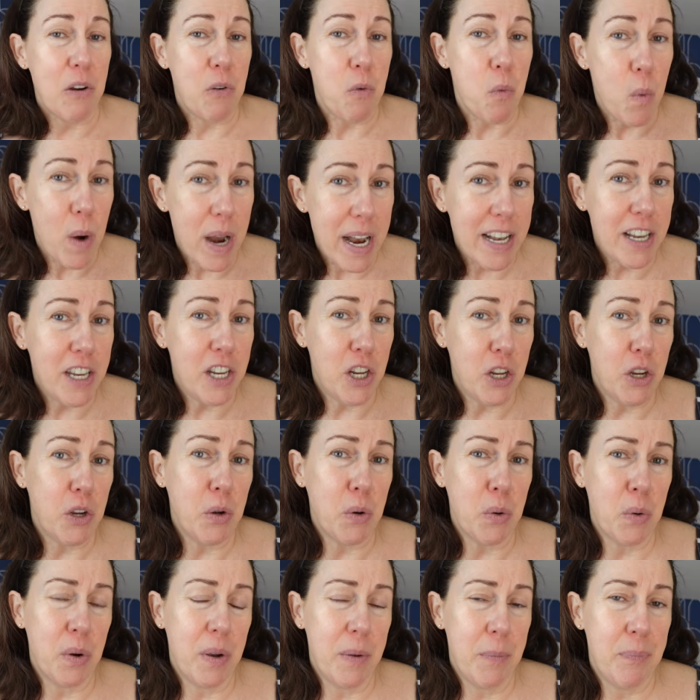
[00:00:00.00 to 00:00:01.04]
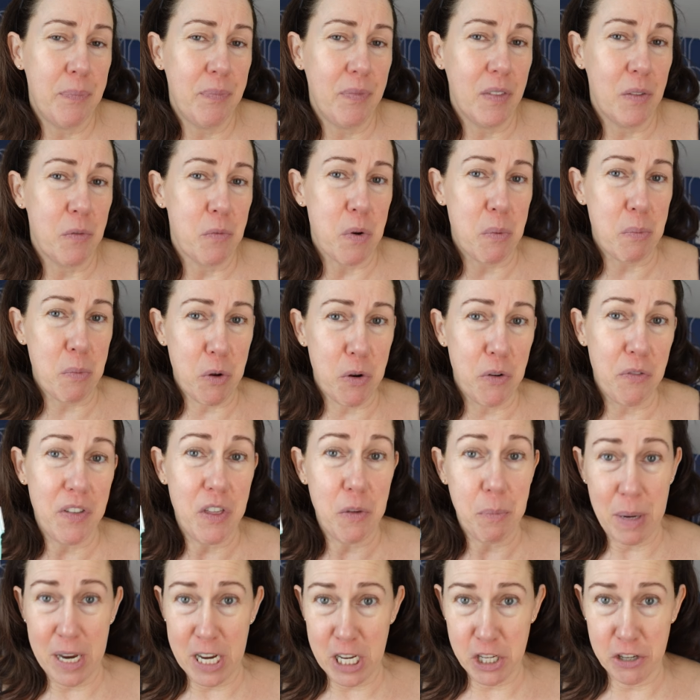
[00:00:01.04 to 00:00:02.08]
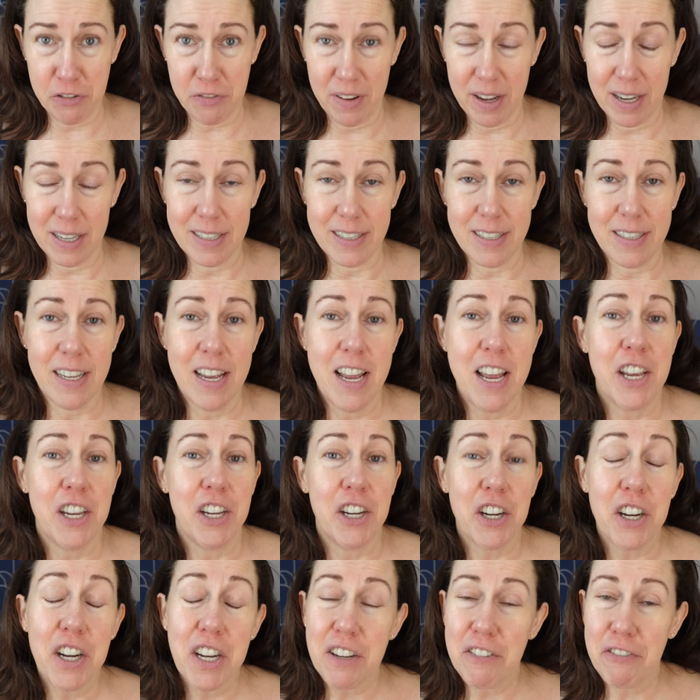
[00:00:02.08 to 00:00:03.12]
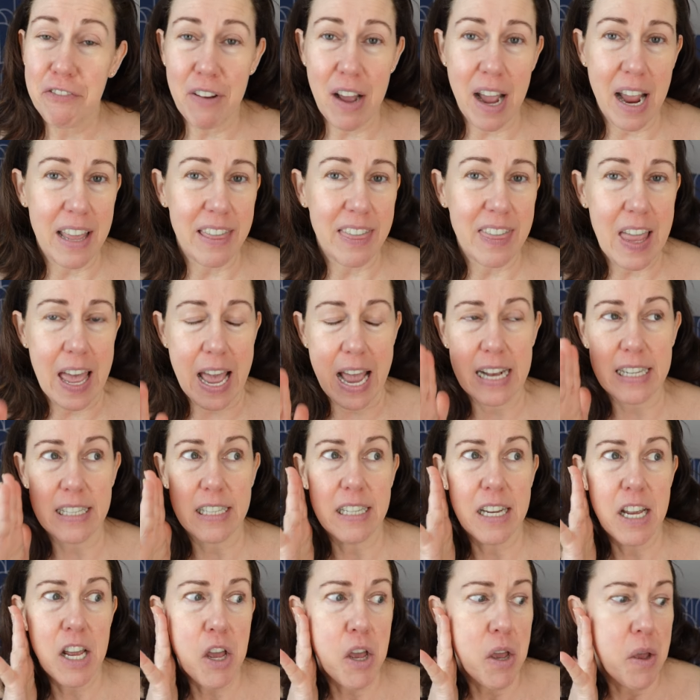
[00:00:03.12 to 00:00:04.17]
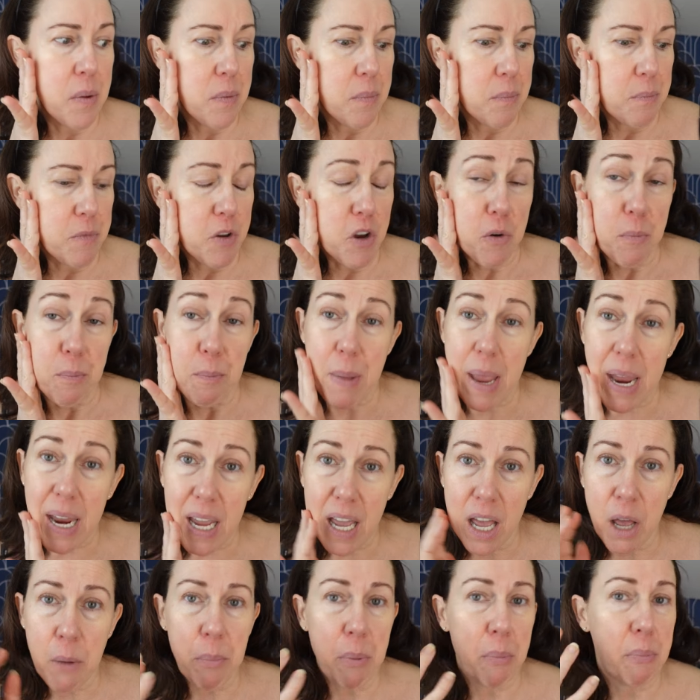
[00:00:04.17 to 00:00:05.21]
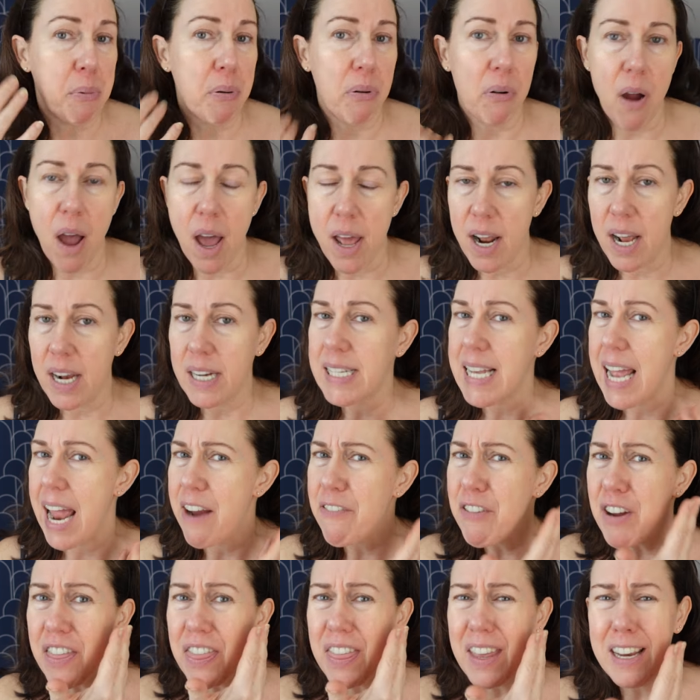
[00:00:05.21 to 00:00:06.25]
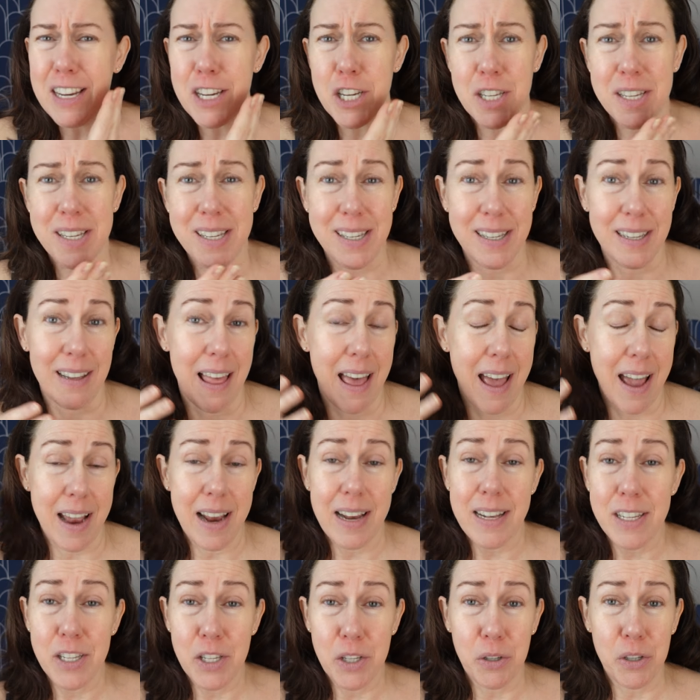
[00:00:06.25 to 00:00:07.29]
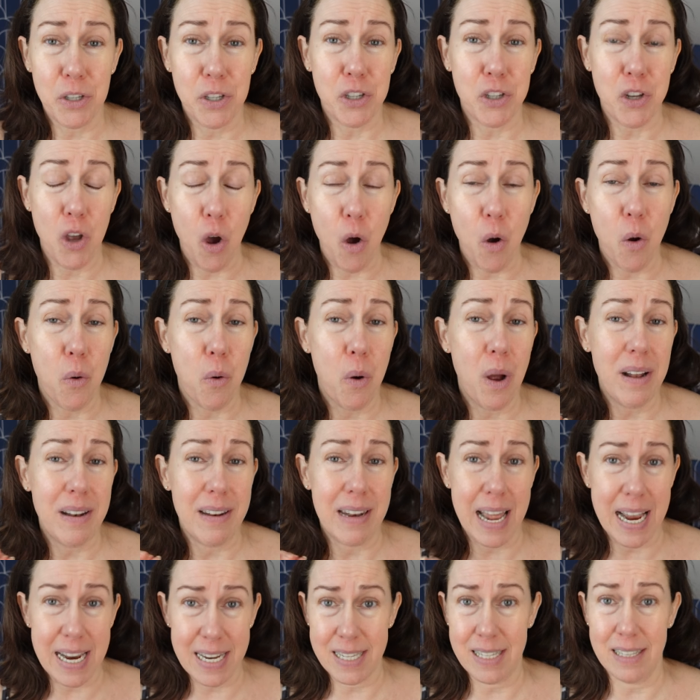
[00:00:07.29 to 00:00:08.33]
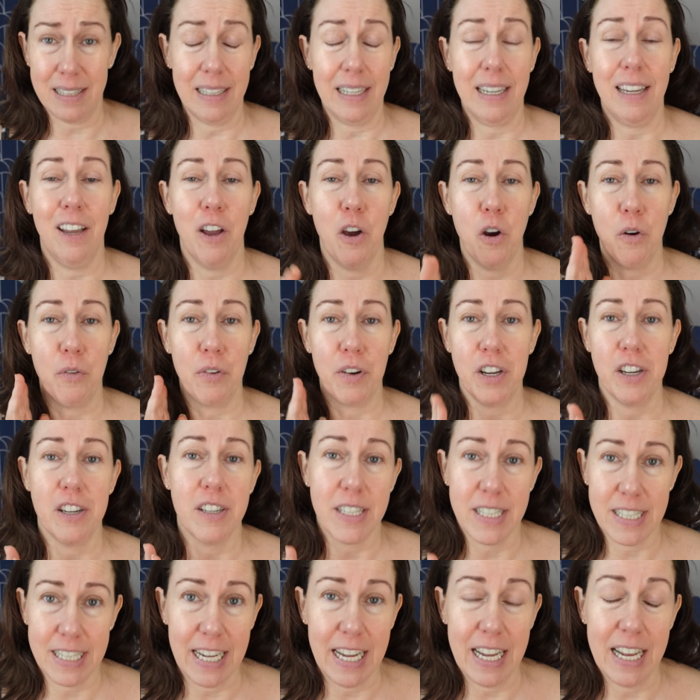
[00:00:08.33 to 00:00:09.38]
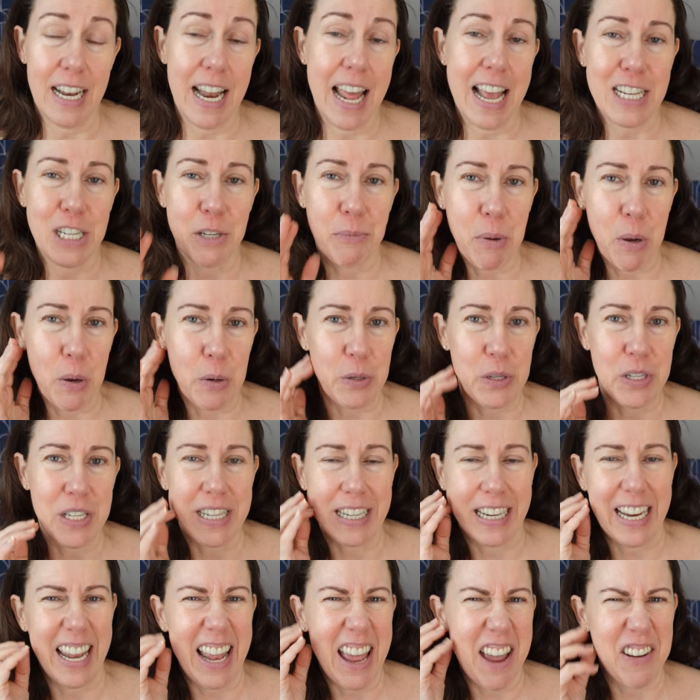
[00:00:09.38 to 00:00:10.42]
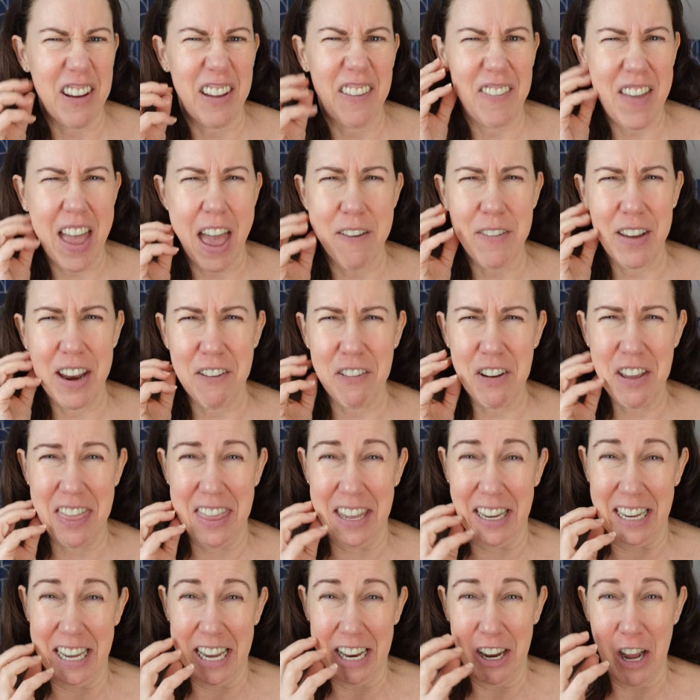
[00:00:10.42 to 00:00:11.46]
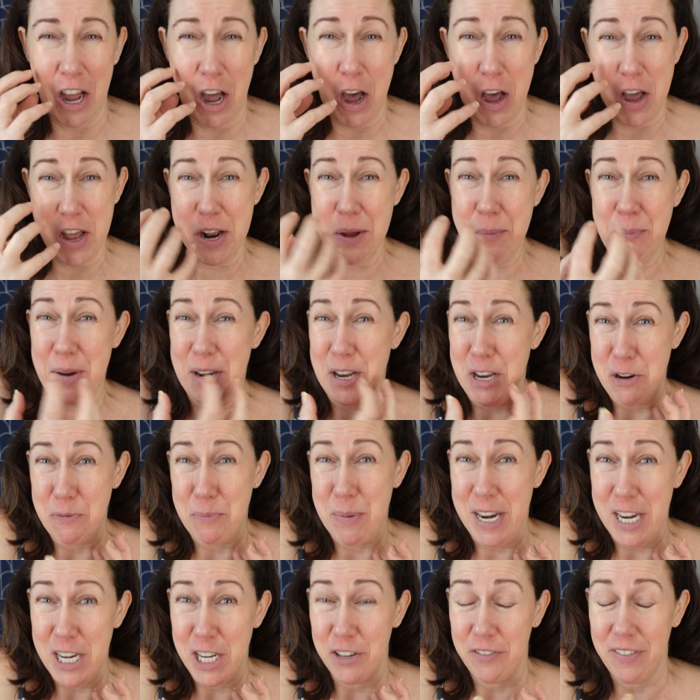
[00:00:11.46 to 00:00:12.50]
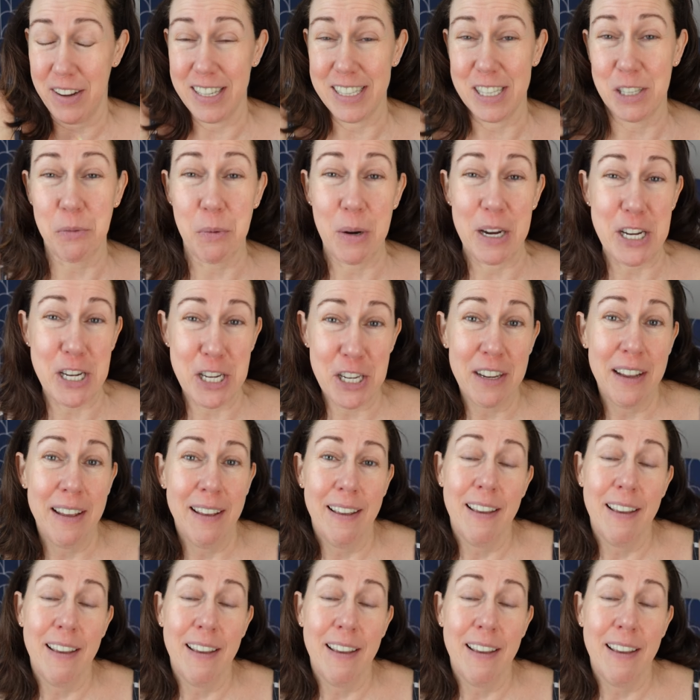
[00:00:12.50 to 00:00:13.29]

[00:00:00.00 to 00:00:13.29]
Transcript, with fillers: when you remove the peach fuzz, you're going to find that your makeup, products, everything just slides so nicely over your skin as opposed to get, having everything get caught up in your peach fuzz, which